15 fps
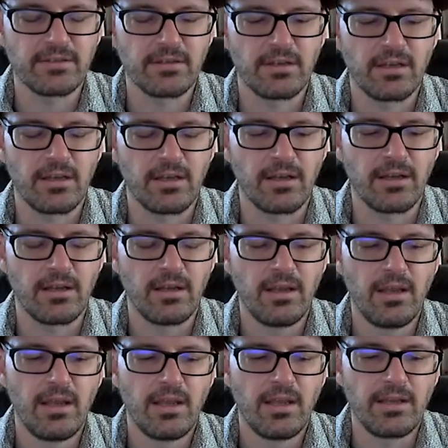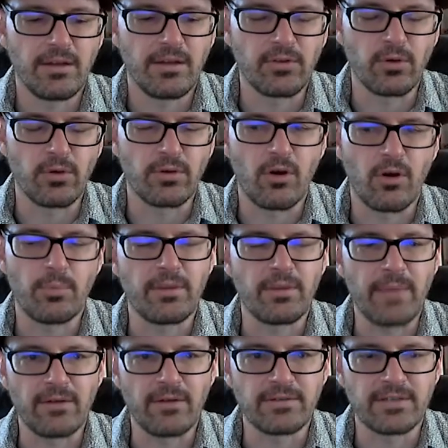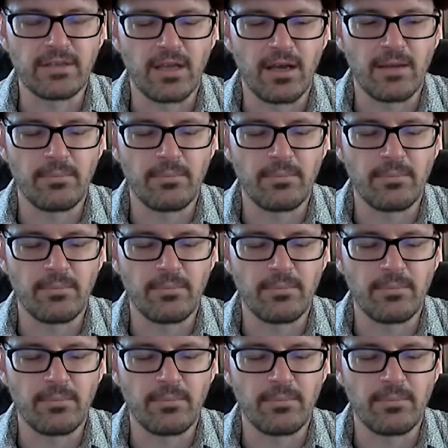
So I go up in the mountains a lot,